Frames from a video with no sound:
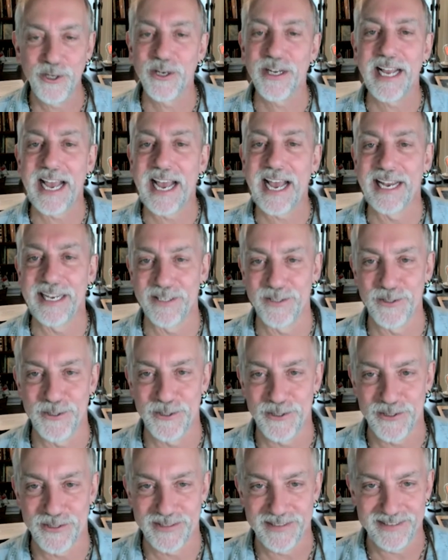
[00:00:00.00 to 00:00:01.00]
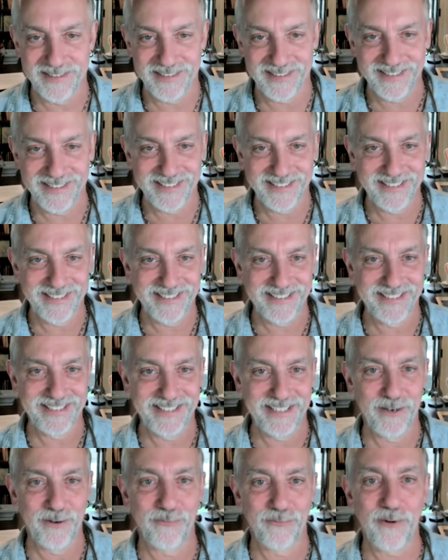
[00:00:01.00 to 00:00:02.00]
as uh,
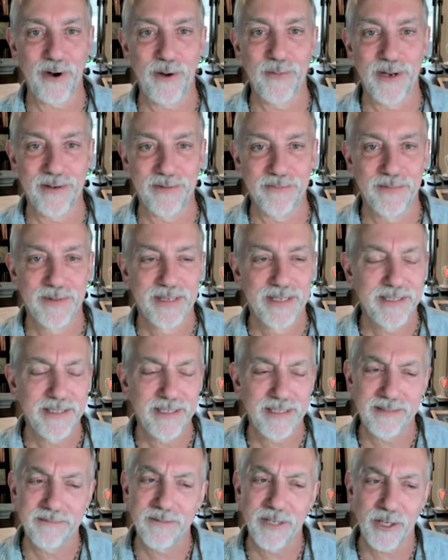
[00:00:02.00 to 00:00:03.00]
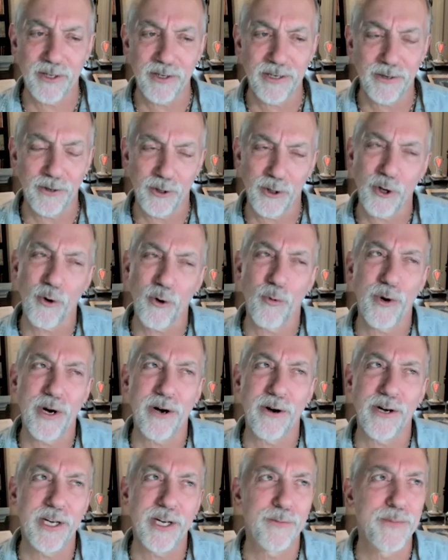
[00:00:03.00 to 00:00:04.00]
from a career
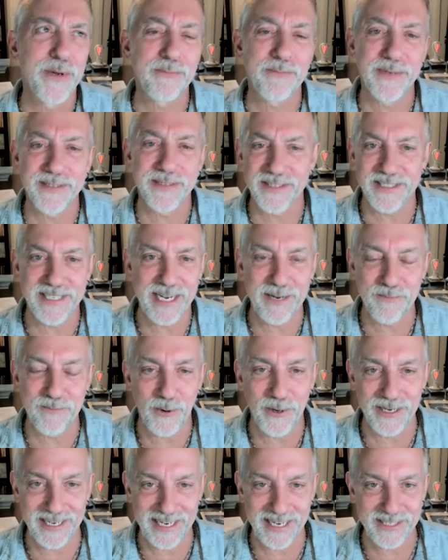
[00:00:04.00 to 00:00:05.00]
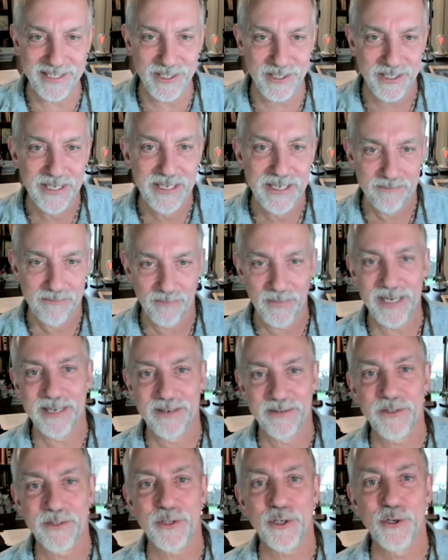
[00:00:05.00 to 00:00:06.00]
commitment standpoint as my
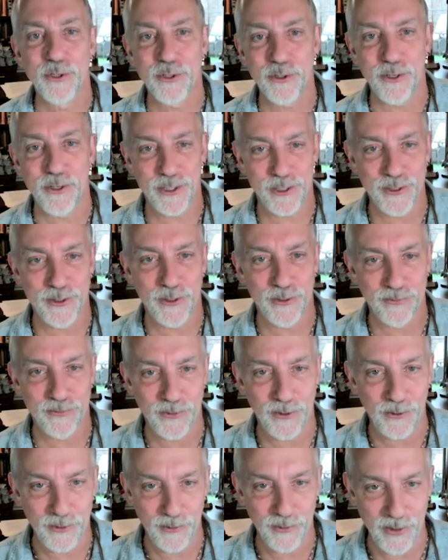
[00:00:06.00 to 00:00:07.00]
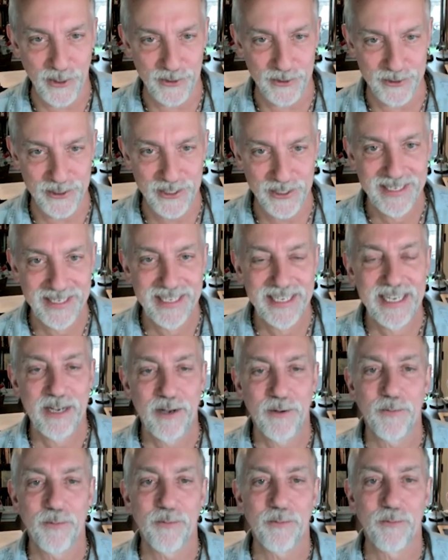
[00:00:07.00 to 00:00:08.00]
two traditional older brothers.
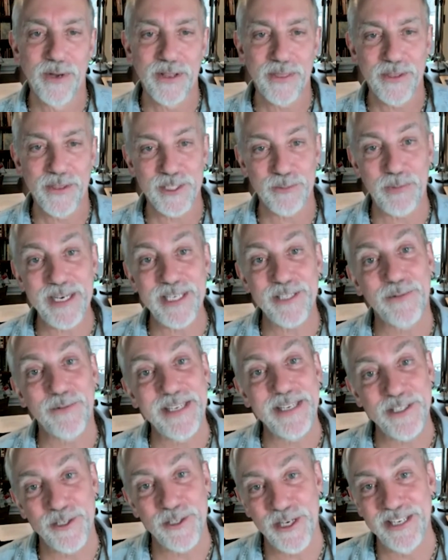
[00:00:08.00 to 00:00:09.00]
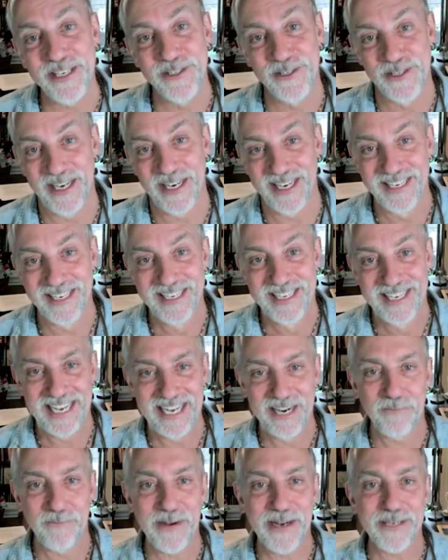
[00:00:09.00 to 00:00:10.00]
But the spaceflight changed that and in
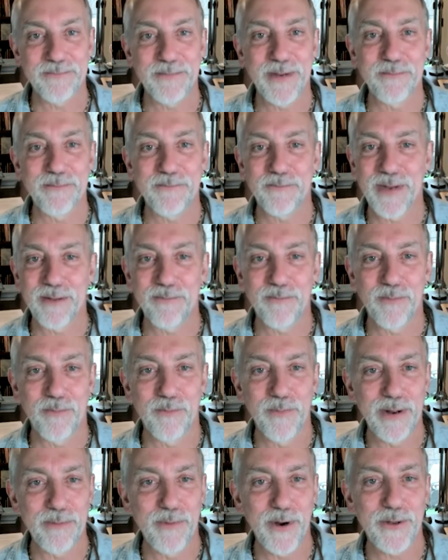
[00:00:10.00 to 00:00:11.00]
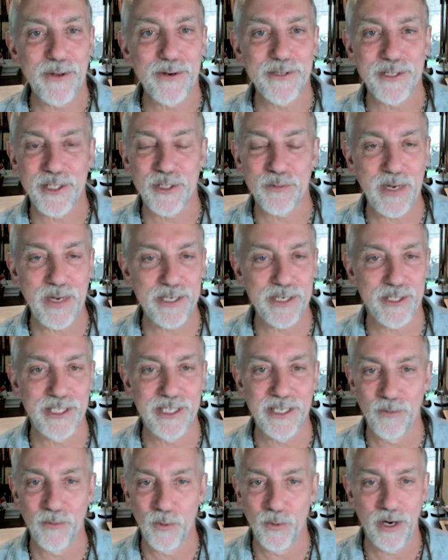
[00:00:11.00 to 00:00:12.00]
fact my my my brothers especially
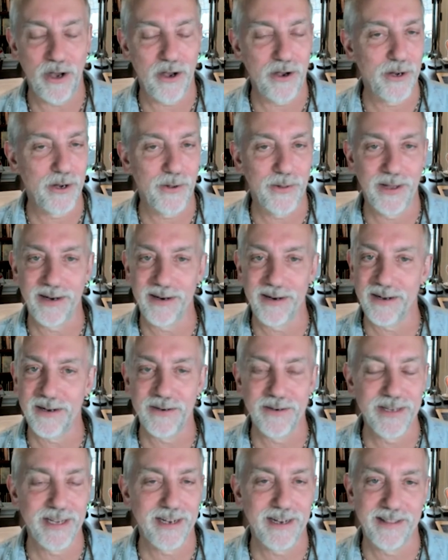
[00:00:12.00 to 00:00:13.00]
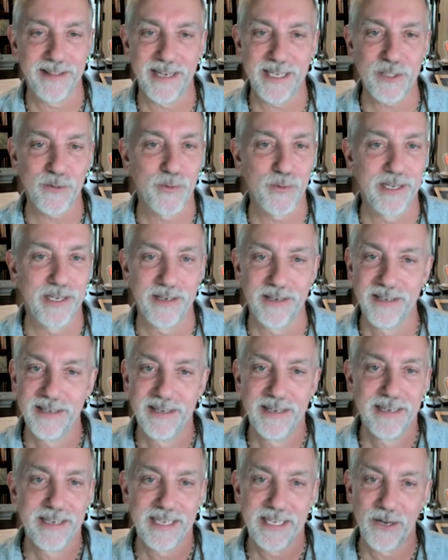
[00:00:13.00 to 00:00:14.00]
would all go like oh yeah that's when
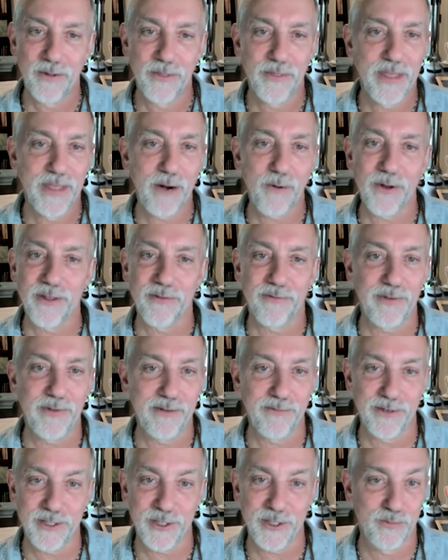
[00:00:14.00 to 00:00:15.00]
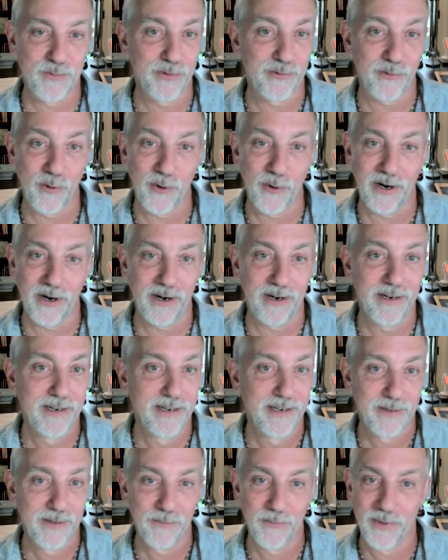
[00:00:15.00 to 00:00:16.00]
you know they were the favorites before
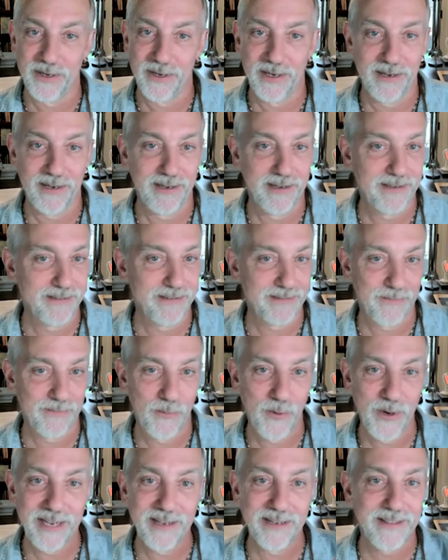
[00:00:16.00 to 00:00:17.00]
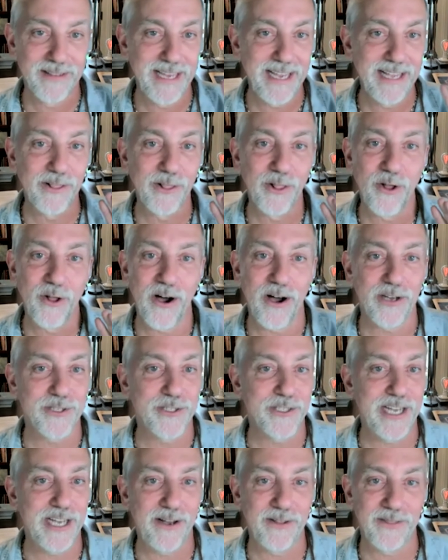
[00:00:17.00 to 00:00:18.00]
but we they lost
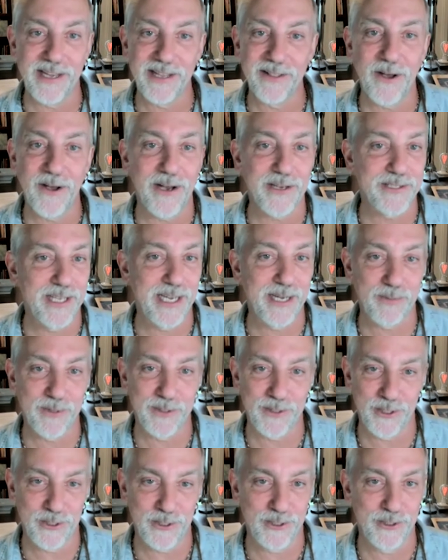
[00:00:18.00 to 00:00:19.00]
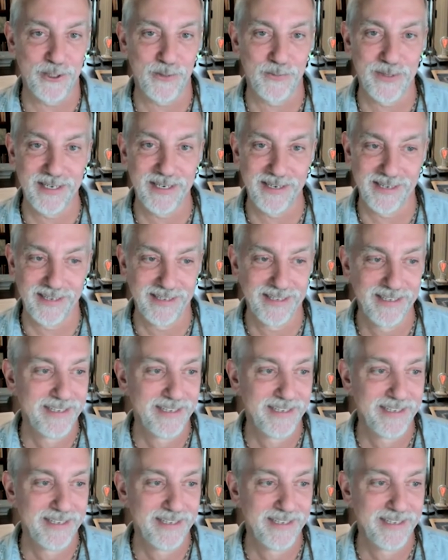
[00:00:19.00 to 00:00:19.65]
out they lost that position to me well